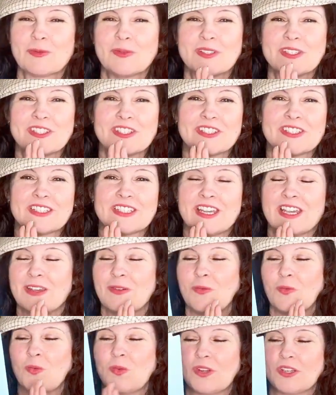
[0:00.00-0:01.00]
was just
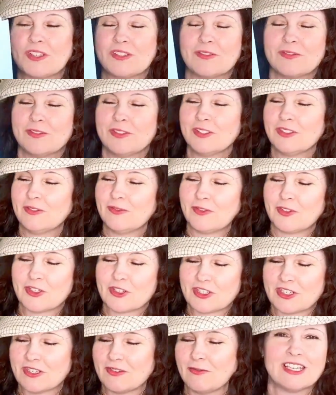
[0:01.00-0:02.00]
a wonderful
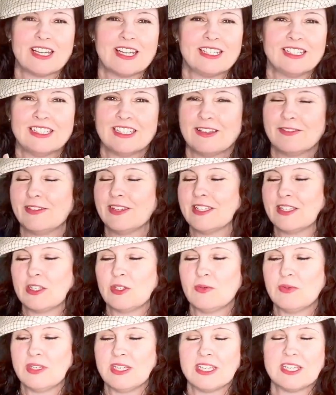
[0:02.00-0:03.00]
version. I love his
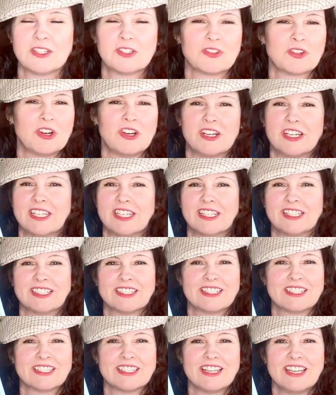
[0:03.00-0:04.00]
unique
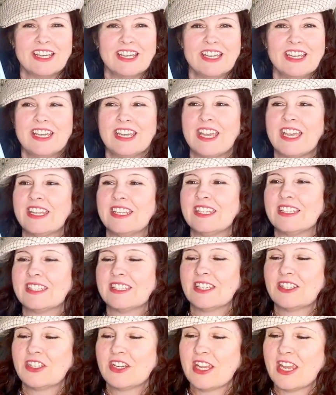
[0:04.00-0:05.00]
drawings, and it's
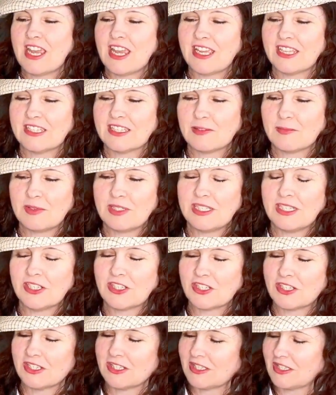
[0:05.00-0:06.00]
such a handsome
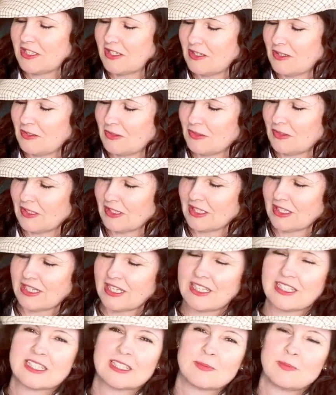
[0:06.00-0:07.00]
addition too. Look at
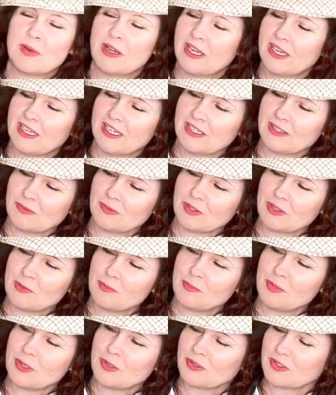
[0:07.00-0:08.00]
that spine with a
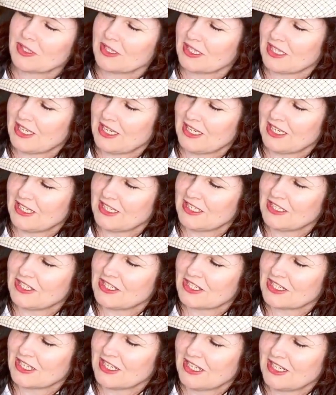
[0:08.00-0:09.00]
boat on the
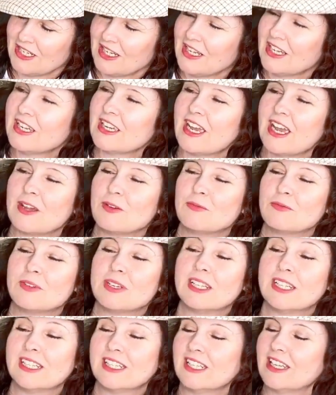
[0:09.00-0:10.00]
edge. I
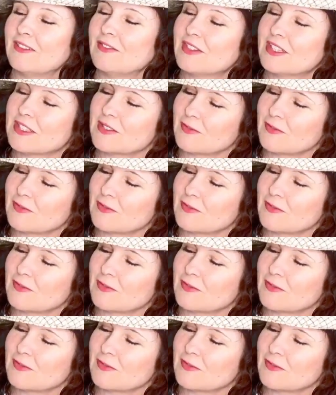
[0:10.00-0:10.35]
really love this